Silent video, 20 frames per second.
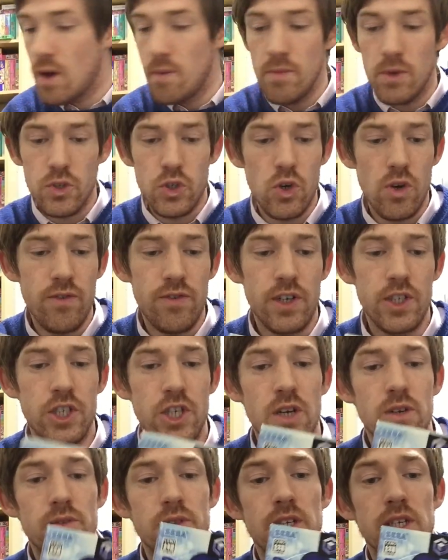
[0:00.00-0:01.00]
not sure if I
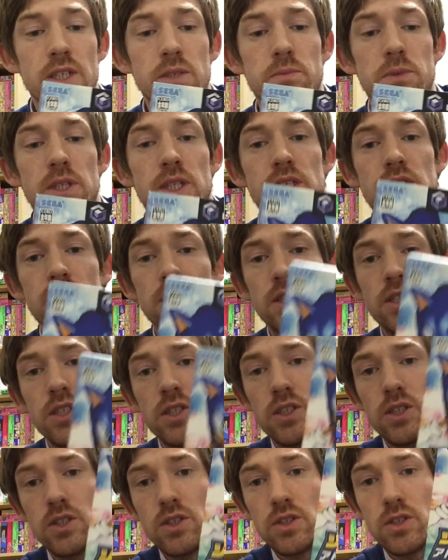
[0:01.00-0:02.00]
showed this, but this
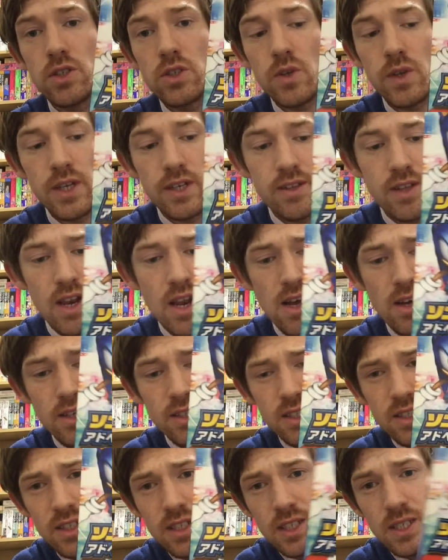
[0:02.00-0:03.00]
is Sonic
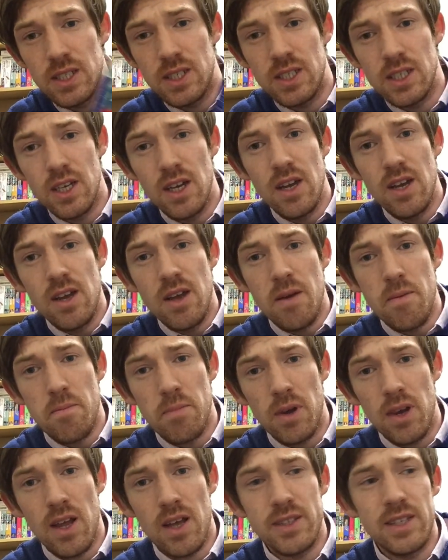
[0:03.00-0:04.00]
Deluxe, and this is
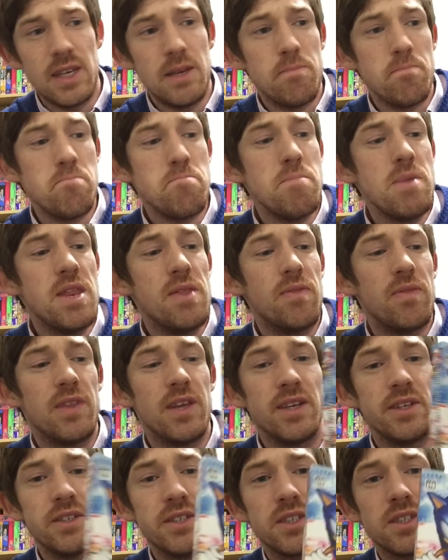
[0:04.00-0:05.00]
bloody mint.
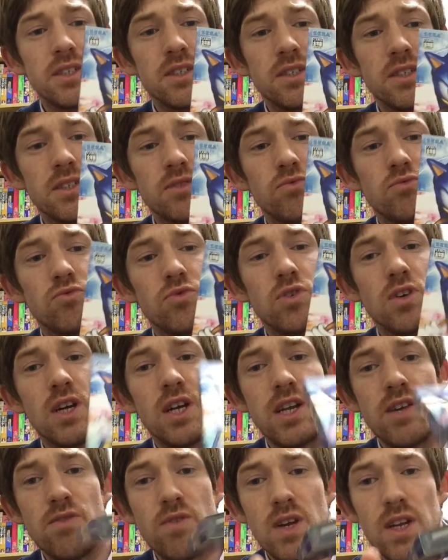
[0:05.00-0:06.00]
It's
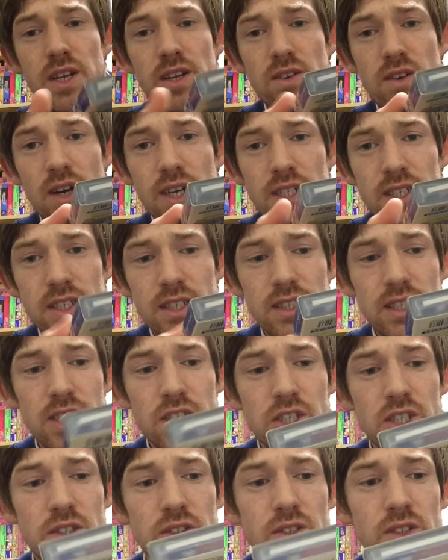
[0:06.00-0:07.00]
really, really nice
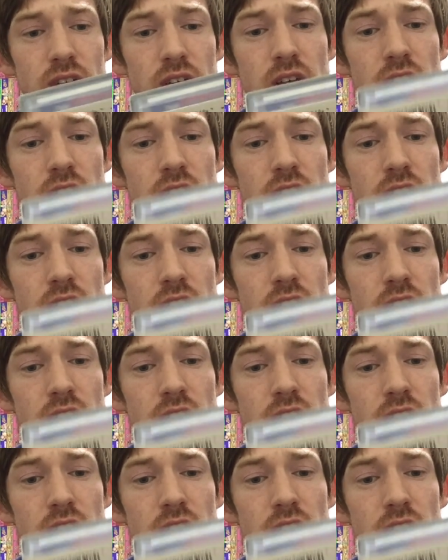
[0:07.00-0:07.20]
condition.